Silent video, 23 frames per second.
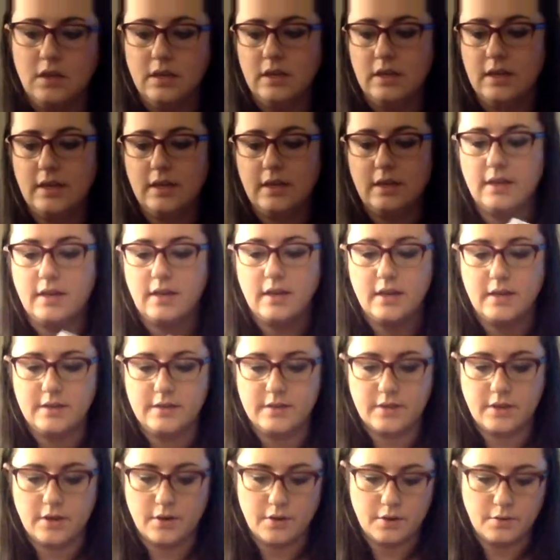And then I
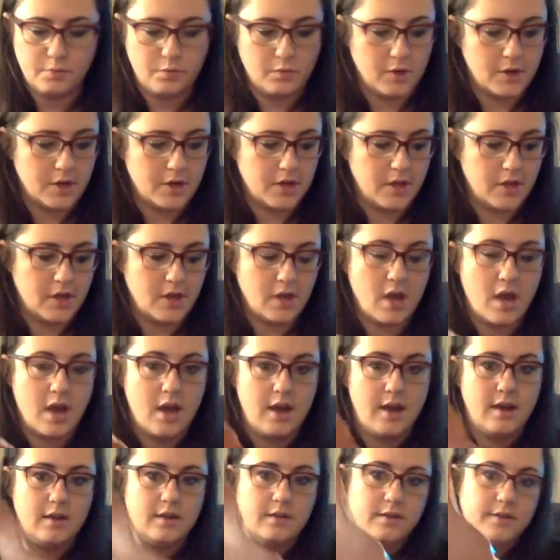started working
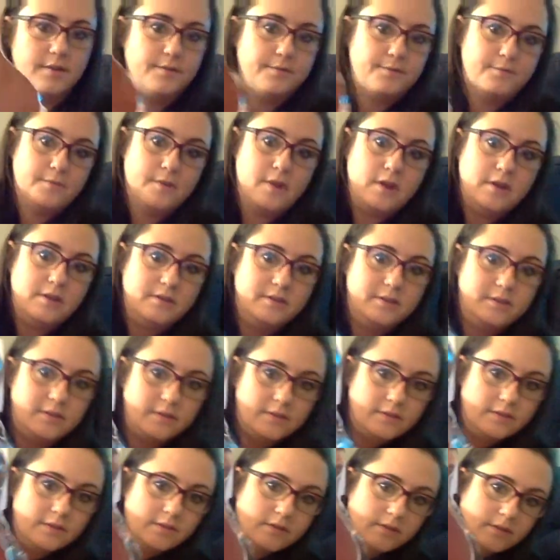on the front.
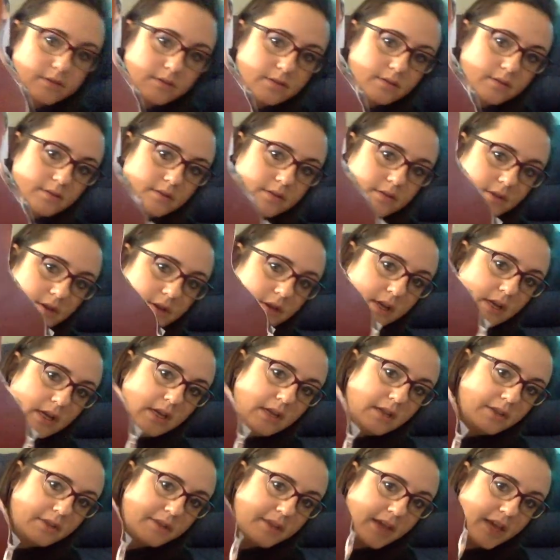
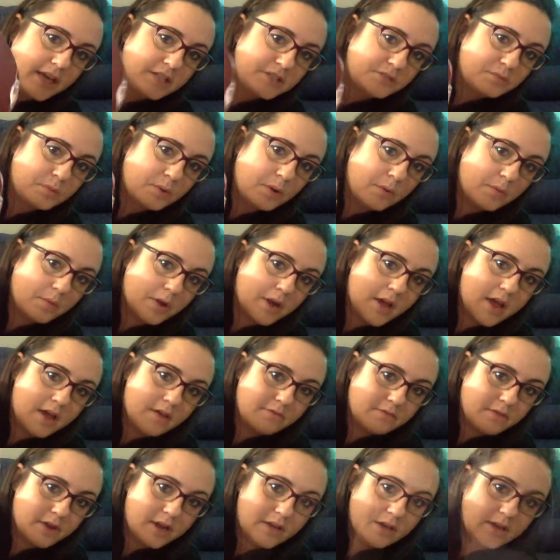That's where we're
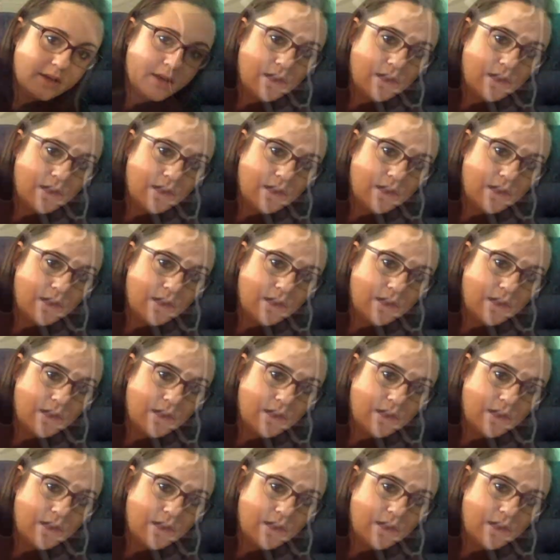at right now. Just